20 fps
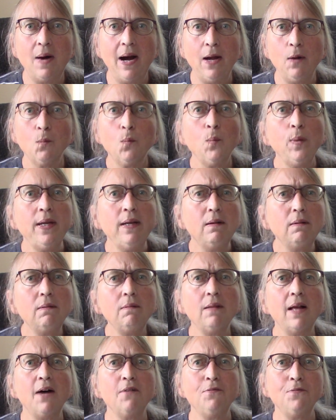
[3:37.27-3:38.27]
real
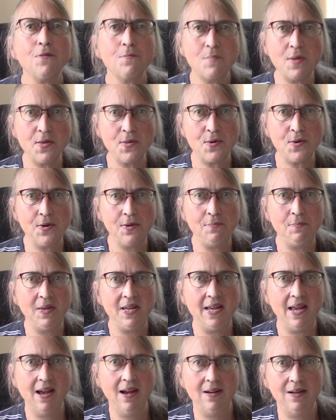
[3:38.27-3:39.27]
love for motherhood
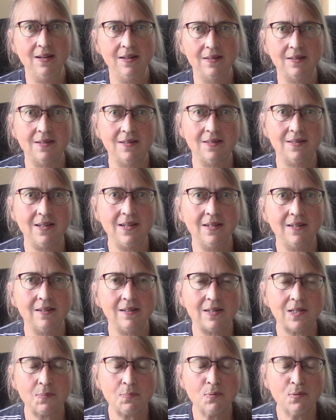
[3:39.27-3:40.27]
began,
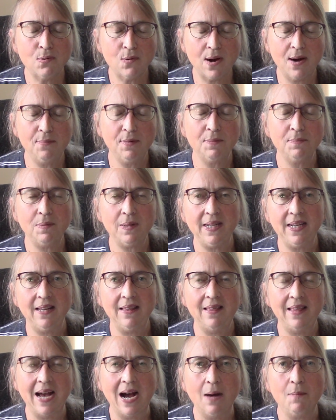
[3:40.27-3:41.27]
is probably
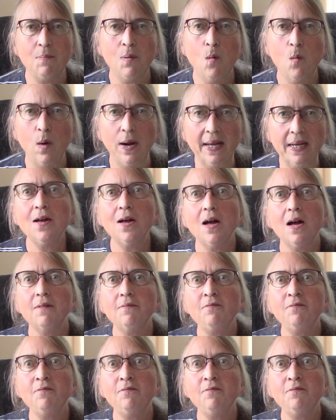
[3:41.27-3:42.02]
at that point.